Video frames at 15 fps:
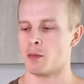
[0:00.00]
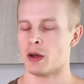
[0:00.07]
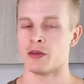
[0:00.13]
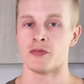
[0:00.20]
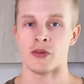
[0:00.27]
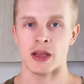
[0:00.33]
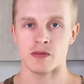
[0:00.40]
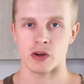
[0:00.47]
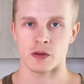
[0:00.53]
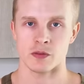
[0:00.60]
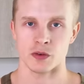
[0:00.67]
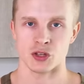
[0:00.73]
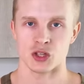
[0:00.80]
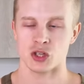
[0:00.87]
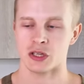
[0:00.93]
my favorite
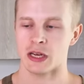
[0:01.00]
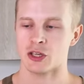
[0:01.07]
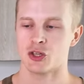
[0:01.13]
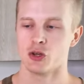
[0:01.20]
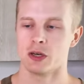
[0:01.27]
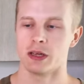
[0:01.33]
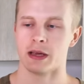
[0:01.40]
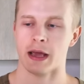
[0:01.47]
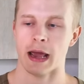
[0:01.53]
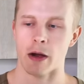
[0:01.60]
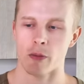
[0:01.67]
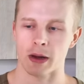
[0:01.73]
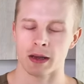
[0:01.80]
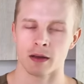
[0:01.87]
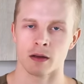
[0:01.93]
fish is actually
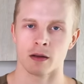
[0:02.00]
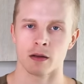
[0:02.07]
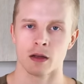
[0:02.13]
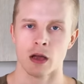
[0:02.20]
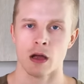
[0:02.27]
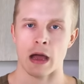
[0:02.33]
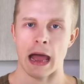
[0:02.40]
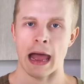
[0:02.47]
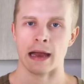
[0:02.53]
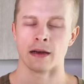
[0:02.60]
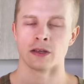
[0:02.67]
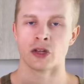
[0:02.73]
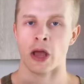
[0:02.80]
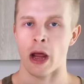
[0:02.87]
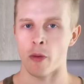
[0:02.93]
herring
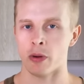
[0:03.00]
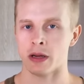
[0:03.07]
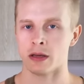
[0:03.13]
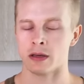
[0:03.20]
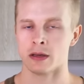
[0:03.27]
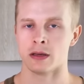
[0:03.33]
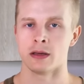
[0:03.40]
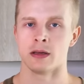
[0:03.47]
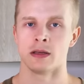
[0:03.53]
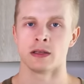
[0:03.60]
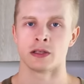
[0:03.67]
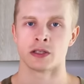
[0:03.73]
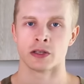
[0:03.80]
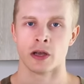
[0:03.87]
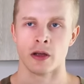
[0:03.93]
and herring
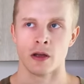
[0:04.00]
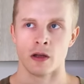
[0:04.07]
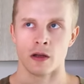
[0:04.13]
is